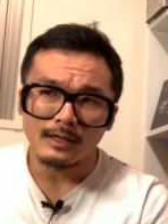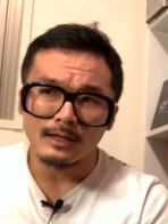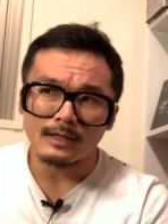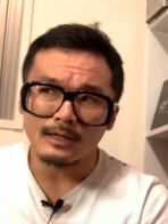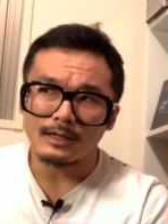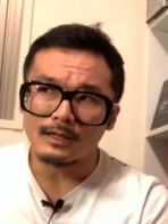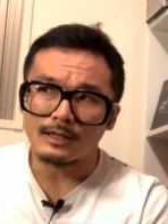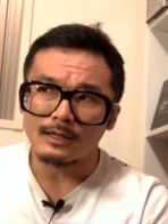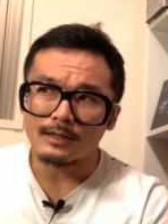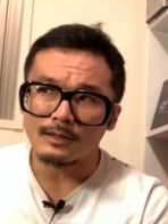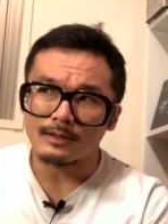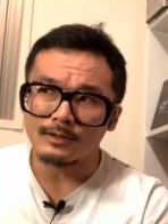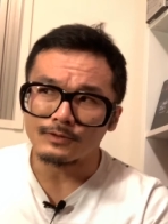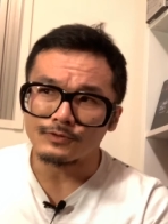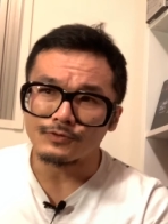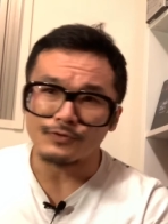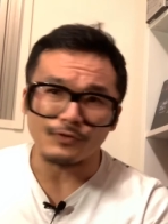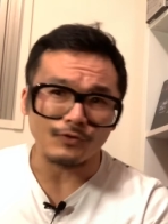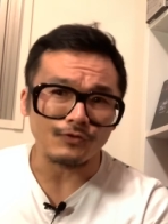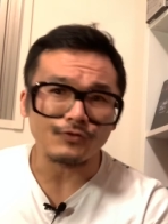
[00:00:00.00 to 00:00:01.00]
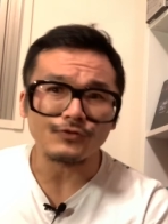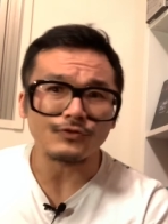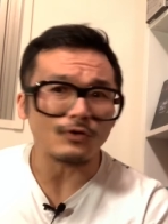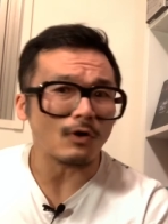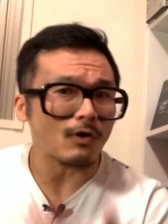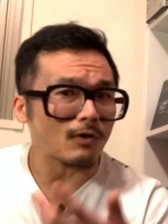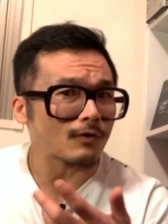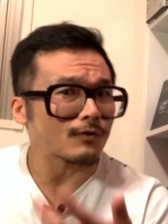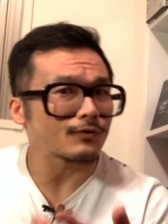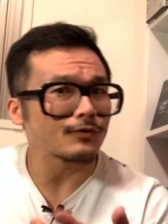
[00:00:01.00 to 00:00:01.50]
uh, to the
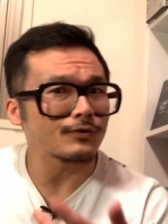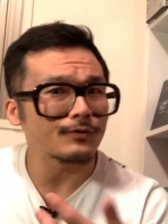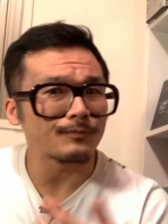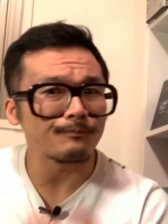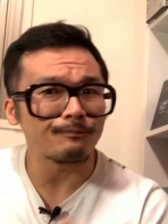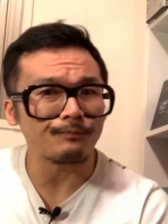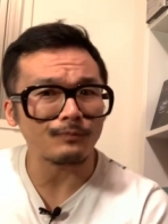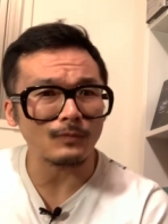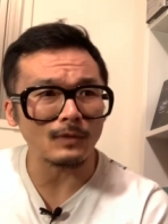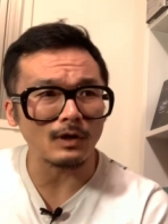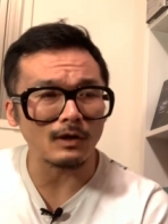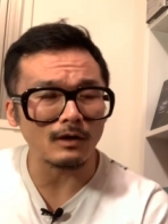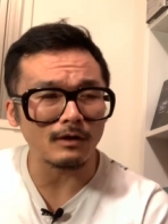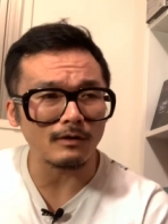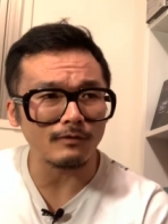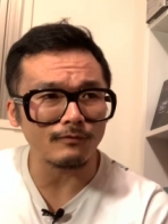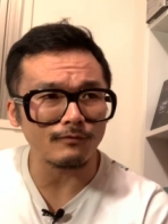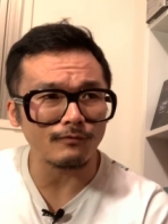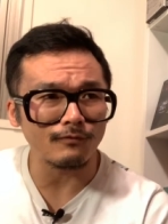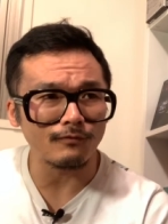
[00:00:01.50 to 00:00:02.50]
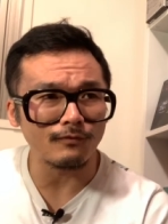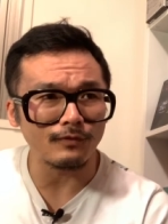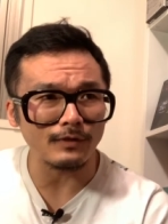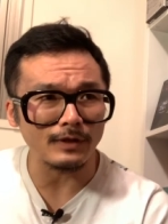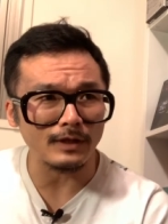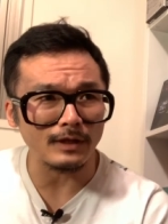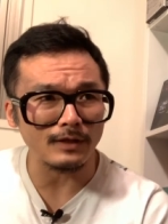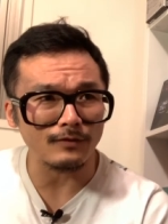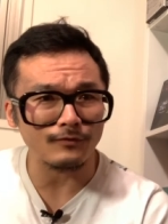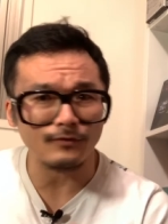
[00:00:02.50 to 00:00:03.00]
start of
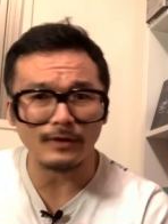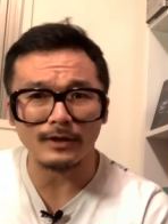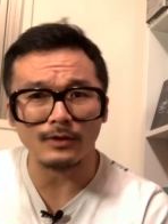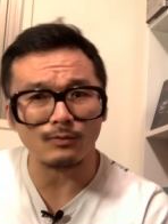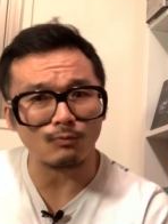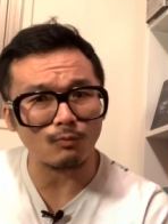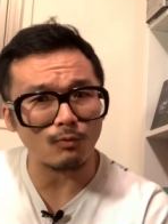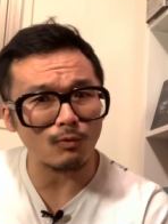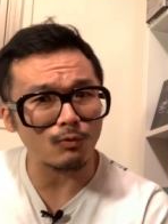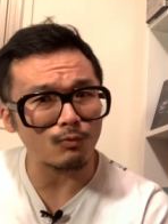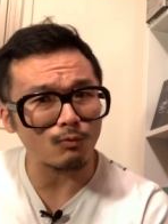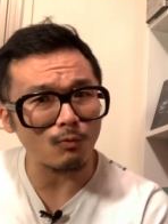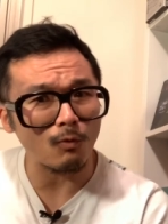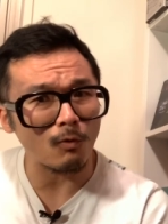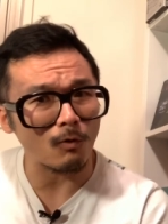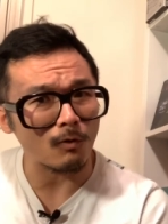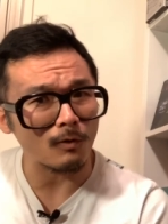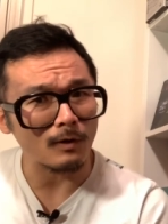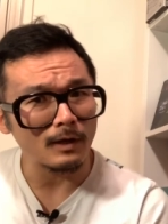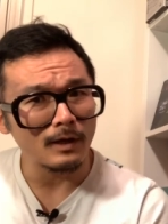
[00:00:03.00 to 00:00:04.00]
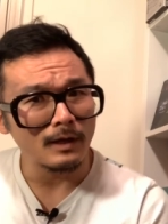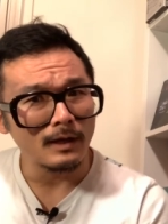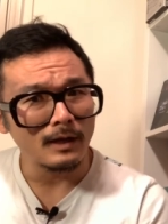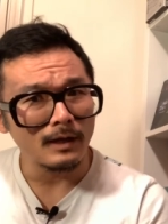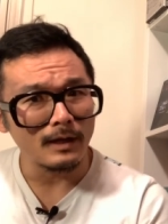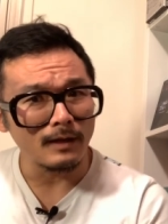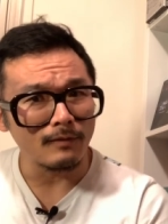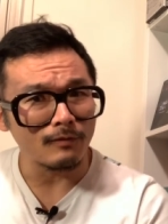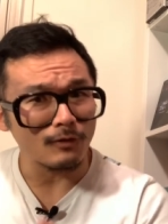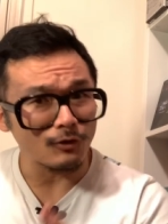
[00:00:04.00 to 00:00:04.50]
the Second World War
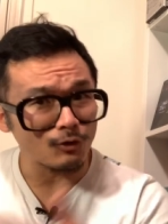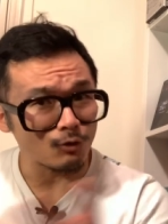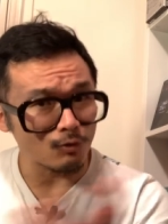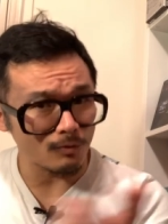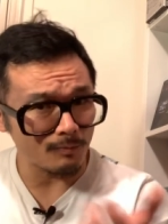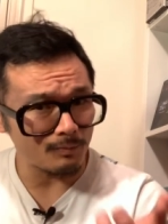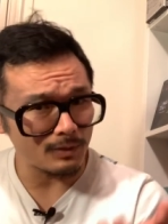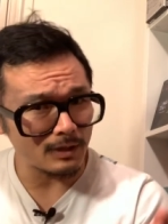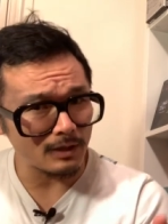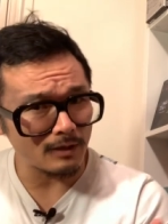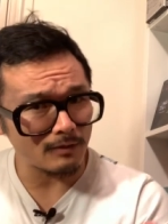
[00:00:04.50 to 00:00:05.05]
in the European